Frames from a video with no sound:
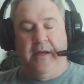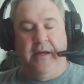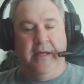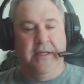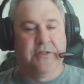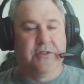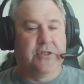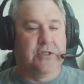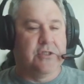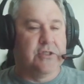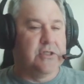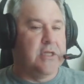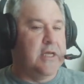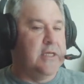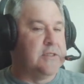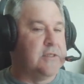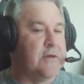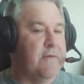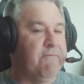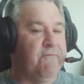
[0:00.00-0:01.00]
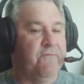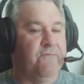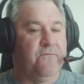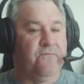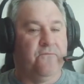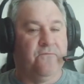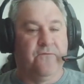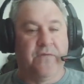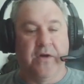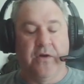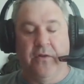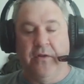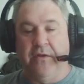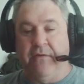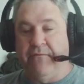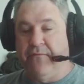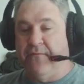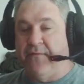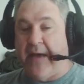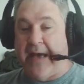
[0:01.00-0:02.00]
it's a fairly
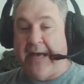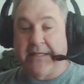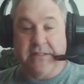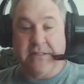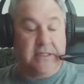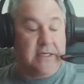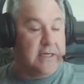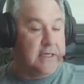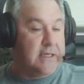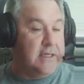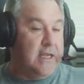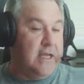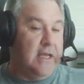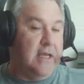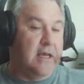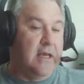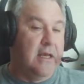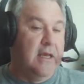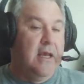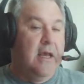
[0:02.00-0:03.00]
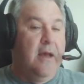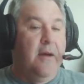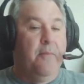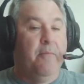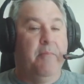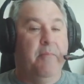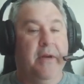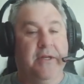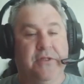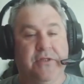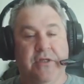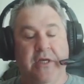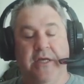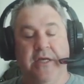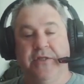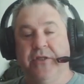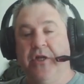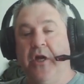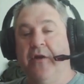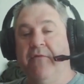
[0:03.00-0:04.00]
fast technique, but
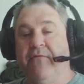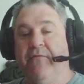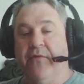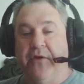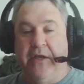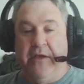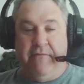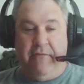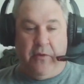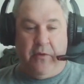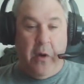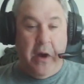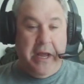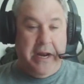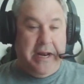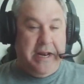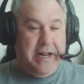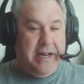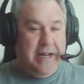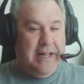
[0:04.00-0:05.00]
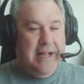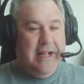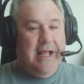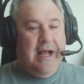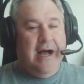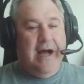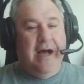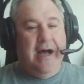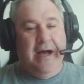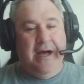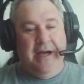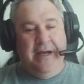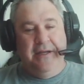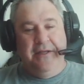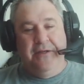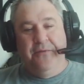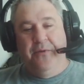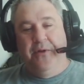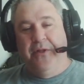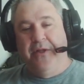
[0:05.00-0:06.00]
it's an unforgiving one.
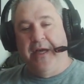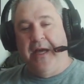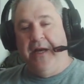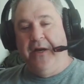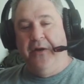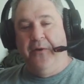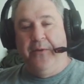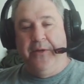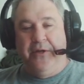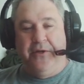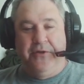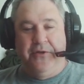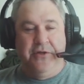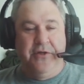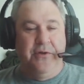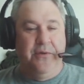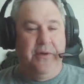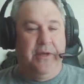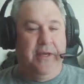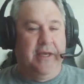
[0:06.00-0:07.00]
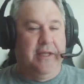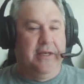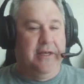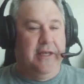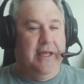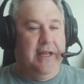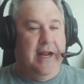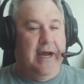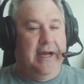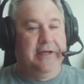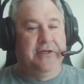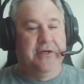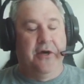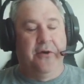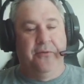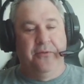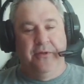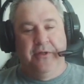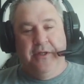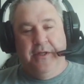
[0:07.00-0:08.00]
You really got to know what you're doing, and I
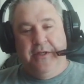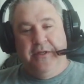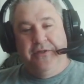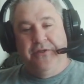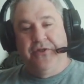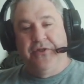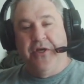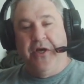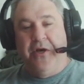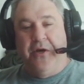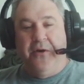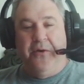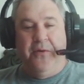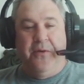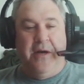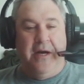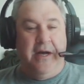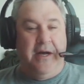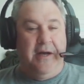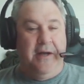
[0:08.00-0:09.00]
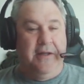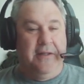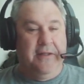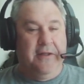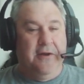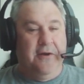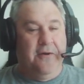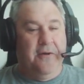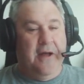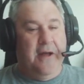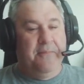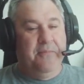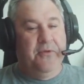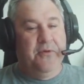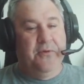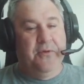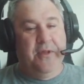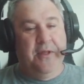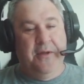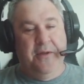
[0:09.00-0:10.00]
don't. So I'm
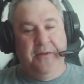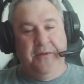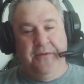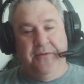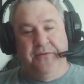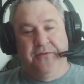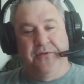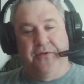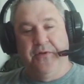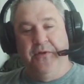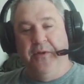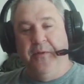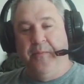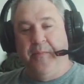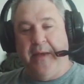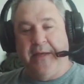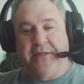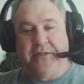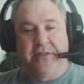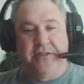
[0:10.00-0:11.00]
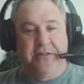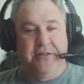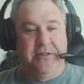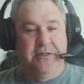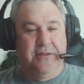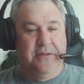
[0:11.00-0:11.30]
doing the sort of the best